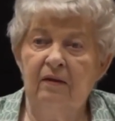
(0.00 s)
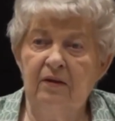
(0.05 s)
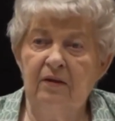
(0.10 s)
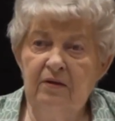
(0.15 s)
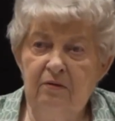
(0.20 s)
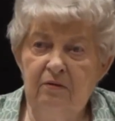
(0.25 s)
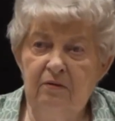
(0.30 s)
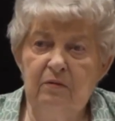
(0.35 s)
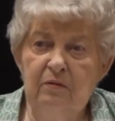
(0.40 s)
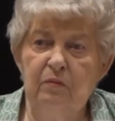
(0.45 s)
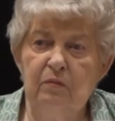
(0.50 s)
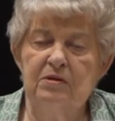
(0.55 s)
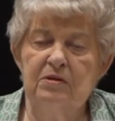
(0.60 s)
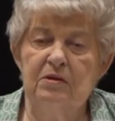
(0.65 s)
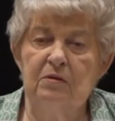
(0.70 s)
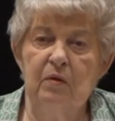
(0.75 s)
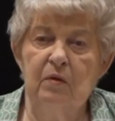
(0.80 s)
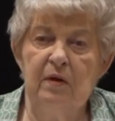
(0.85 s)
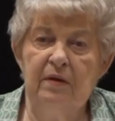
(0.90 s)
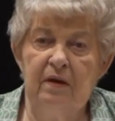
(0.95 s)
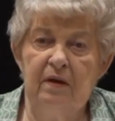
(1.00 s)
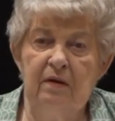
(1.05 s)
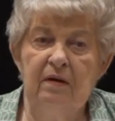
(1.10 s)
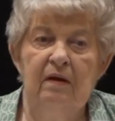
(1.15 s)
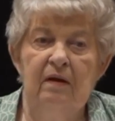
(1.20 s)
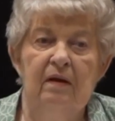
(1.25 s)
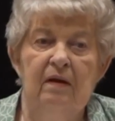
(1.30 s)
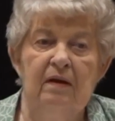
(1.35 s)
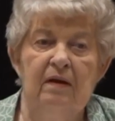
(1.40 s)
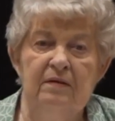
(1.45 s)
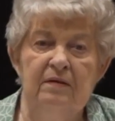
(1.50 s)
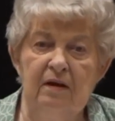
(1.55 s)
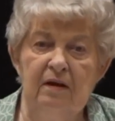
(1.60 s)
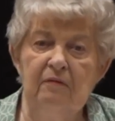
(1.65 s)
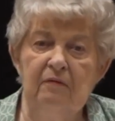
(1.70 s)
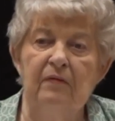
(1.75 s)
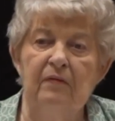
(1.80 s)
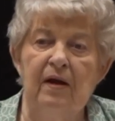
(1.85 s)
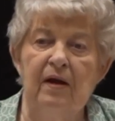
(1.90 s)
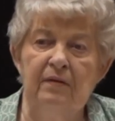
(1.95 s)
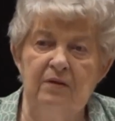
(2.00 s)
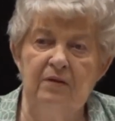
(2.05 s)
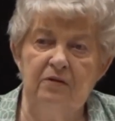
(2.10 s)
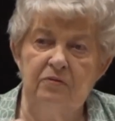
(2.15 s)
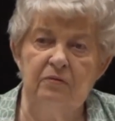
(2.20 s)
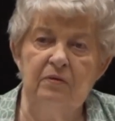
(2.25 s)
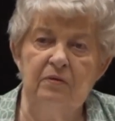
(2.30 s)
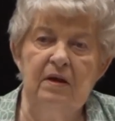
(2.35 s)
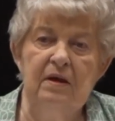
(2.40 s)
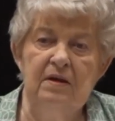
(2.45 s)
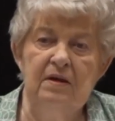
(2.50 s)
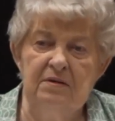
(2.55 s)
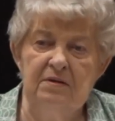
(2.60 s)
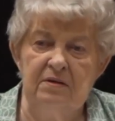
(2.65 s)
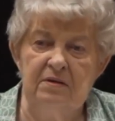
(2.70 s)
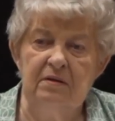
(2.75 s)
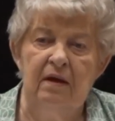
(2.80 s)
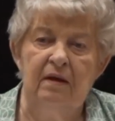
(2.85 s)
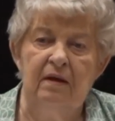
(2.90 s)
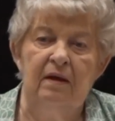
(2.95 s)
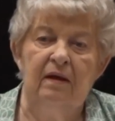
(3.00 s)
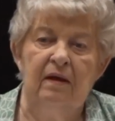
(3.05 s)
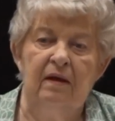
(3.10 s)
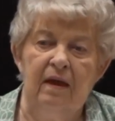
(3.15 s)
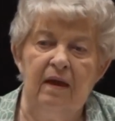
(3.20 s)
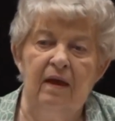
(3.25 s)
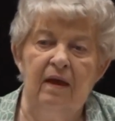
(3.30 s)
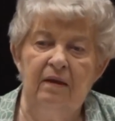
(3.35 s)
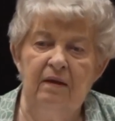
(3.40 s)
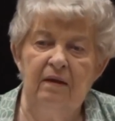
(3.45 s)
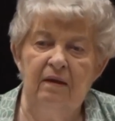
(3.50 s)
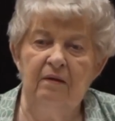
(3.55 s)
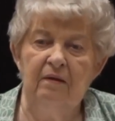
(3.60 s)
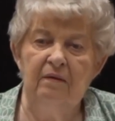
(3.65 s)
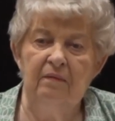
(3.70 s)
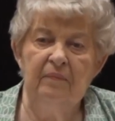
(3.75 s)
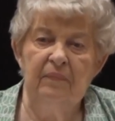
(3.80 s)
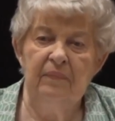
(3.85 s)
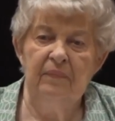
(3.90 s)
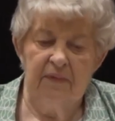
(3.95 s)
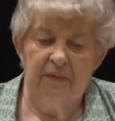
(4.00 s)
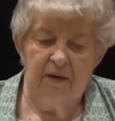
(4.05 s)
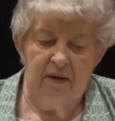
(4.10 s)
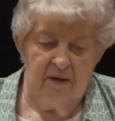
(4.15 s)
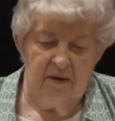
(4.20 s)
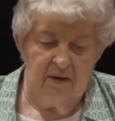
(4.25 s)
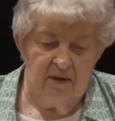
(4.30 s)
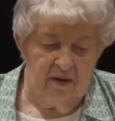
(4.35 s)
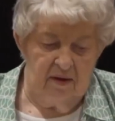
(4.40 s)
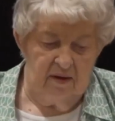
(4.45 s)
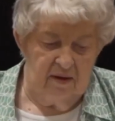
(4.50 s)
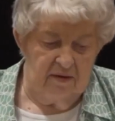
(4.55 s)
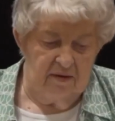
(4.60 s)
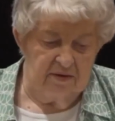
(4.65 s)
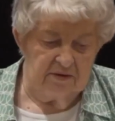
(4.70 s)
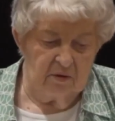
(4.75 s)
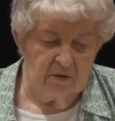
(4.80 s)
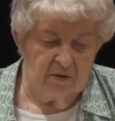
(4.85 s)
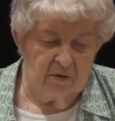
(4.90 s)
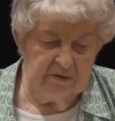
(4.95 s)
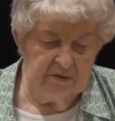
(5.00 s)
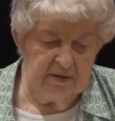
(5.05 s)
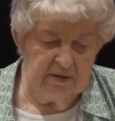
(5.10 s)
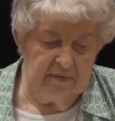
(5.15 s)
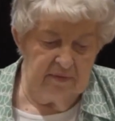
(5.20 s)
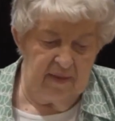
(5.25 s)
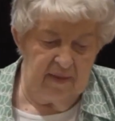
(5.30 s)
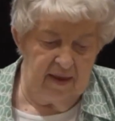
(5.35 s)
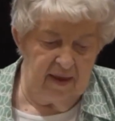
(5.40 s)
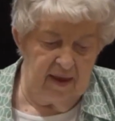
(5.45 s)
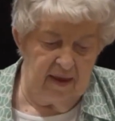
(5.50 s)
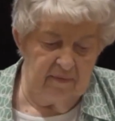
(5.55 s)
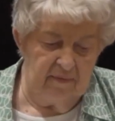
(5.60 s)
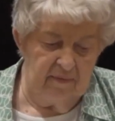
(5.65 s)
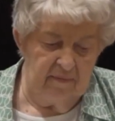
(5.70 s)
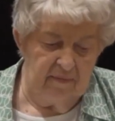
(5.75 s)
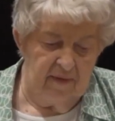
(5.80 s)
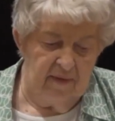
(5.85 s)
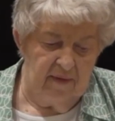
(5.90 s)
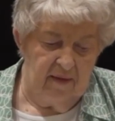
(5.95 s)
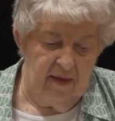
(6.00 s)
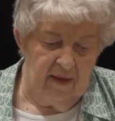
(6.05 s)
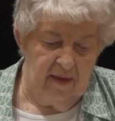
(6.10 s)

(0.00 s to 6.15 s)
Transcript: Helen Hood was the one that identified the trees, and uh, so we did that.